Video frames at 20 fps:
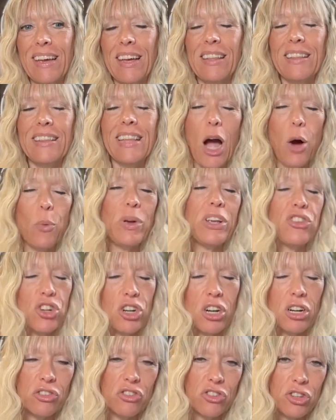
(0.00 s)
now we
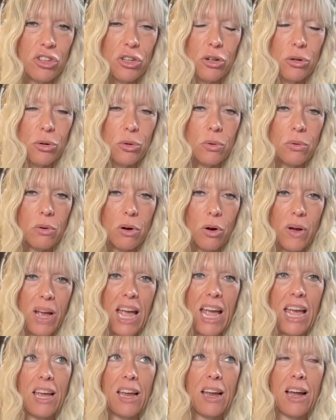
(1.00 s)
turn to,
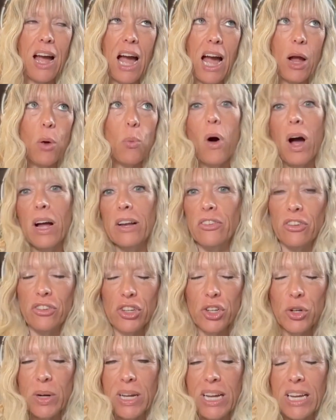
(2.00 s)
okay, I want to
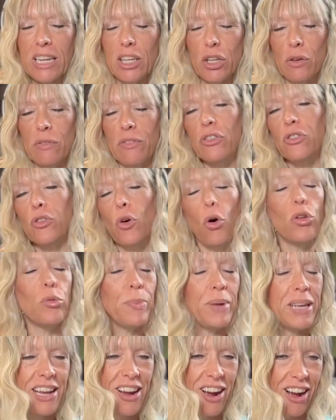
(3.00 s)
do it. You've sold
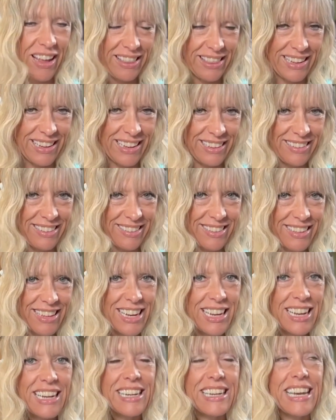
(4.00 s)
me on this.
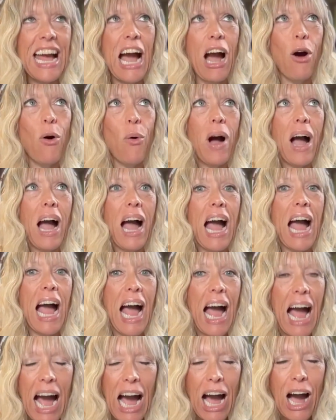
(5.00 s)
Now,
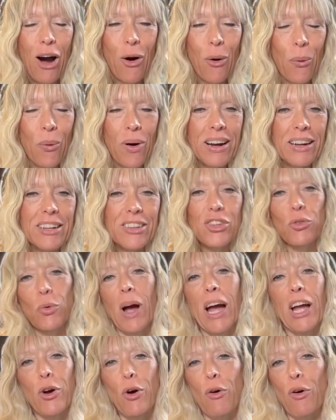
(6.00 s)
how do
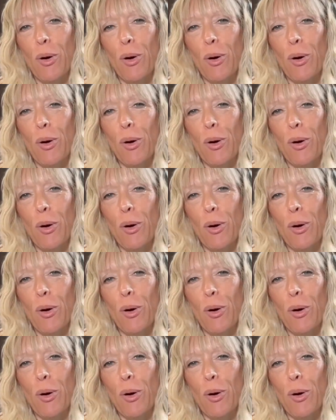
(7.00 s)
I go